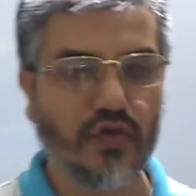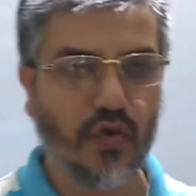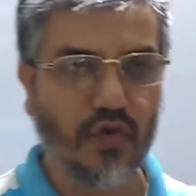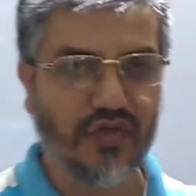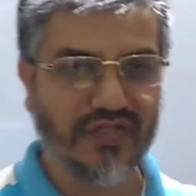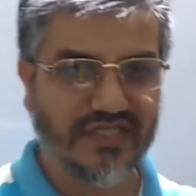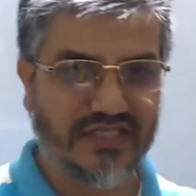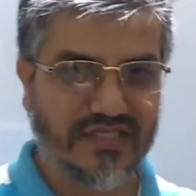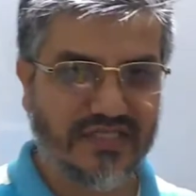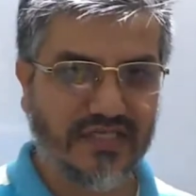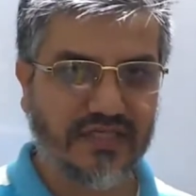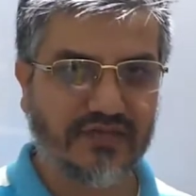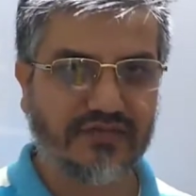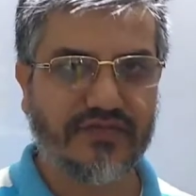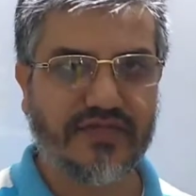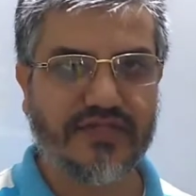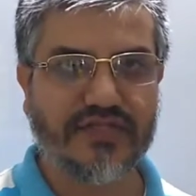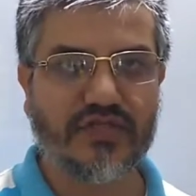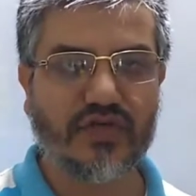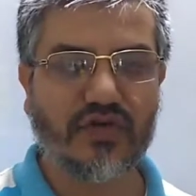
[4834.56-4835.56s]
falls
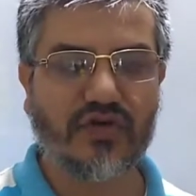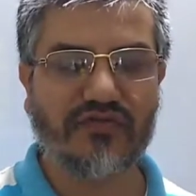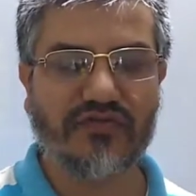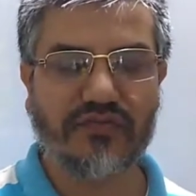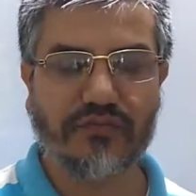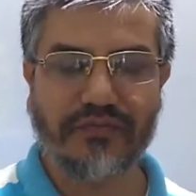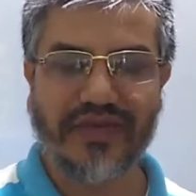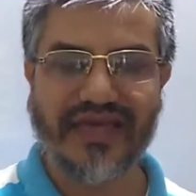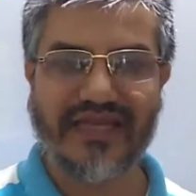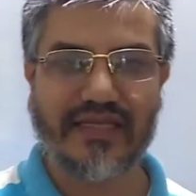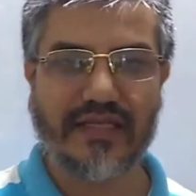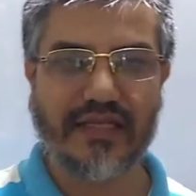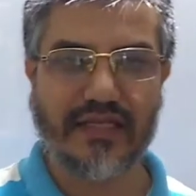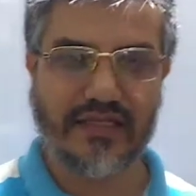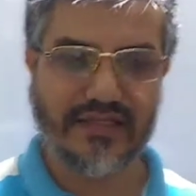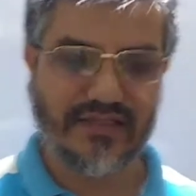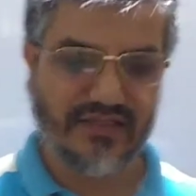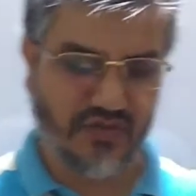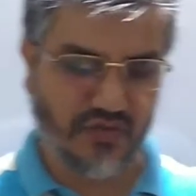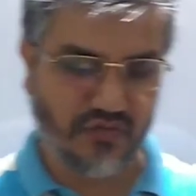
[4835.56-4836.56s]
on the surface of
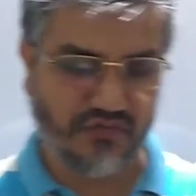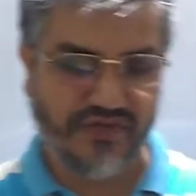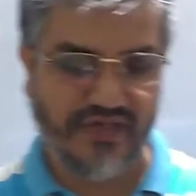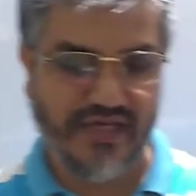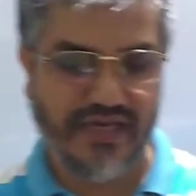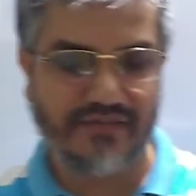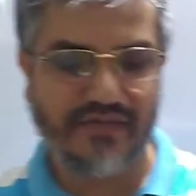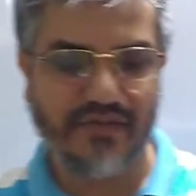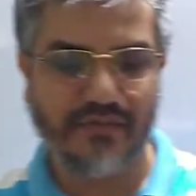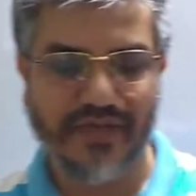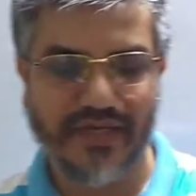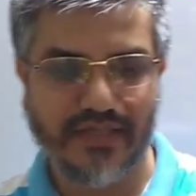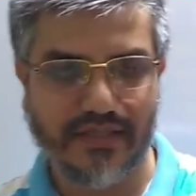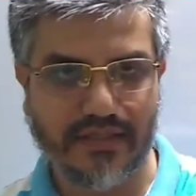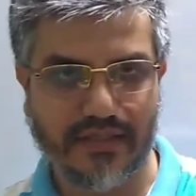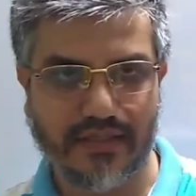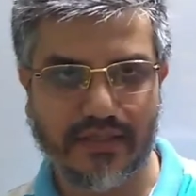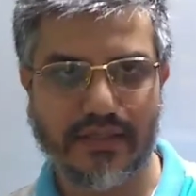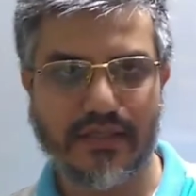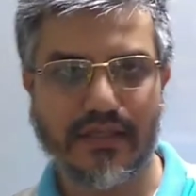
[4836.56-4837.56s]
metal, so we
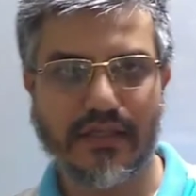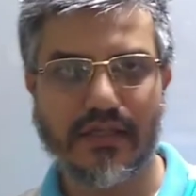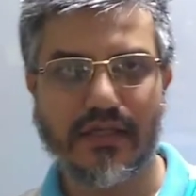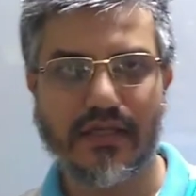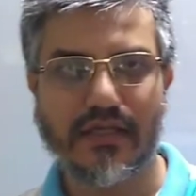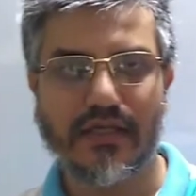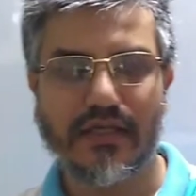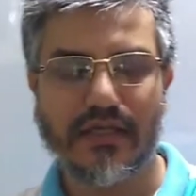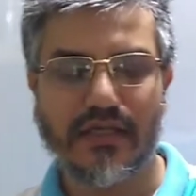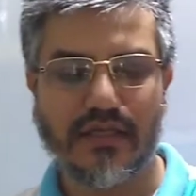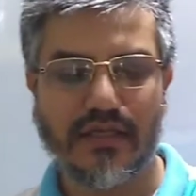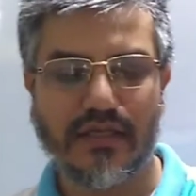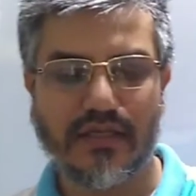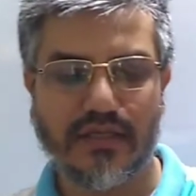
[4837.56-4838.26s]
have a metal,